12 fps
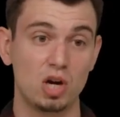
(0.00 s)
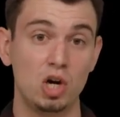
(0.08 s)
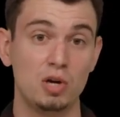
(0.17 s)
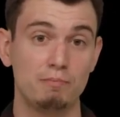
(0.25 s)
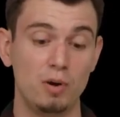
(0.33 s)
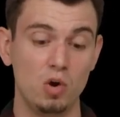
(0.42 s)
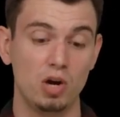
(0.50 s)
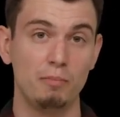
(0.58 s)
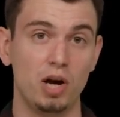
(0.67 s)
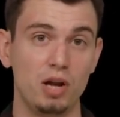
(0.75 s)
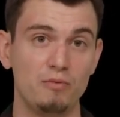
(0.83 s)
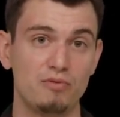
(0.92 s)
current
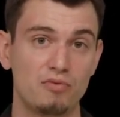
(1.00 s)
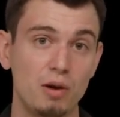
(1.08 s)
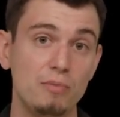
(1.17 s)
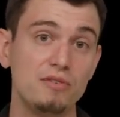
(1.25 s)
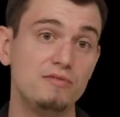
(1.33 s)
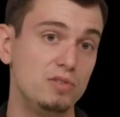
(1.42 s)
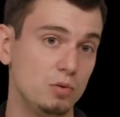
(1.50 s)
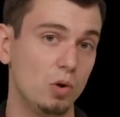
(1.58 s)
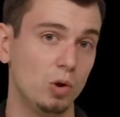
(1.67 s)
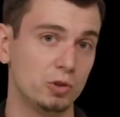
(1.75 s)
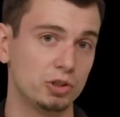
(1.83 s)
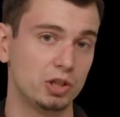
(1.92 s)
Pokemon from the
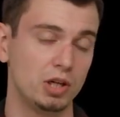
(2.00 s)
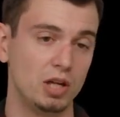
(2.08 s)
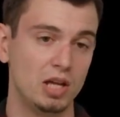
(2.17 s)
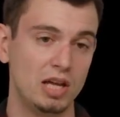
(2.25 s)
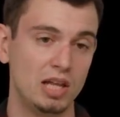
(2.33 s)
viewholder,